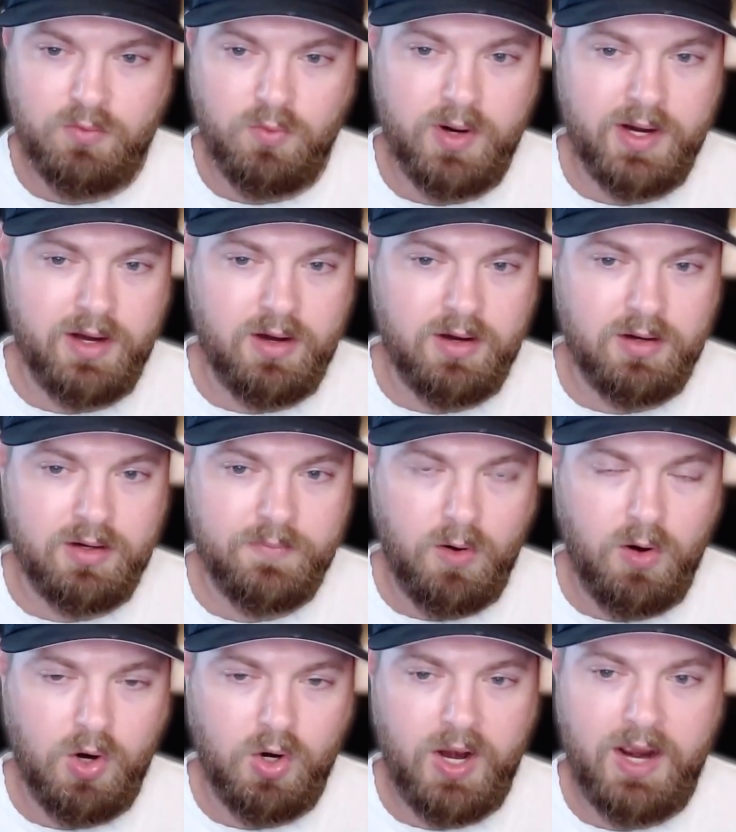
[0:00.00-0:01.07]
Where
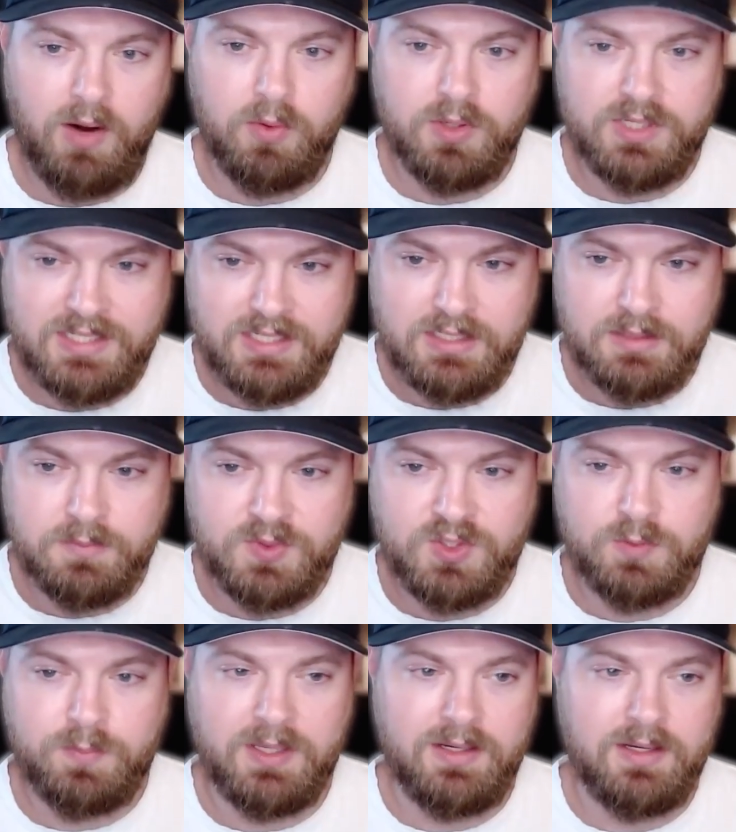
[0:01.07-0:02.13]
are our teams
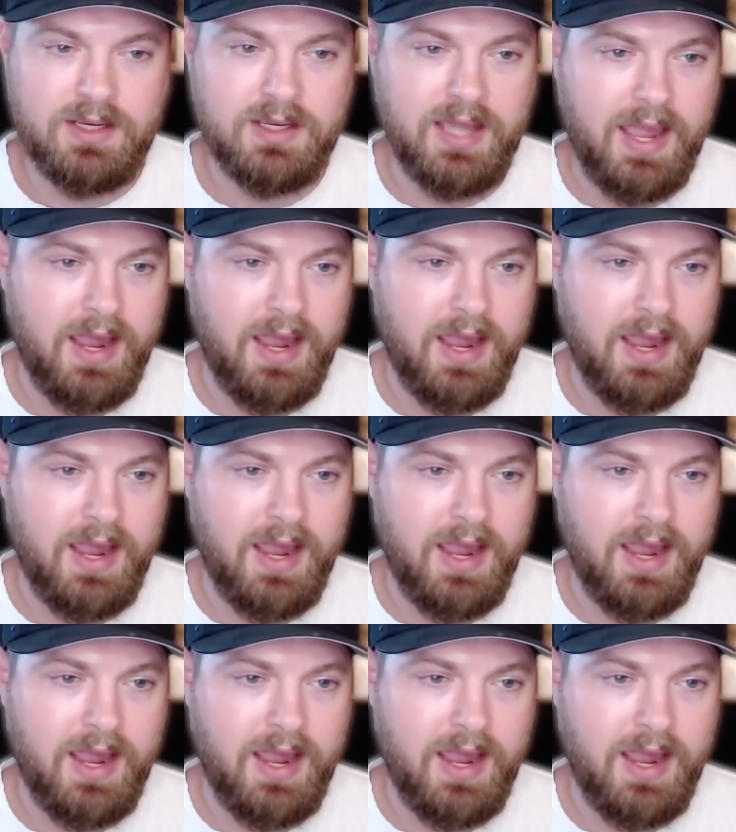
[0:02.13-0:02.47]
spending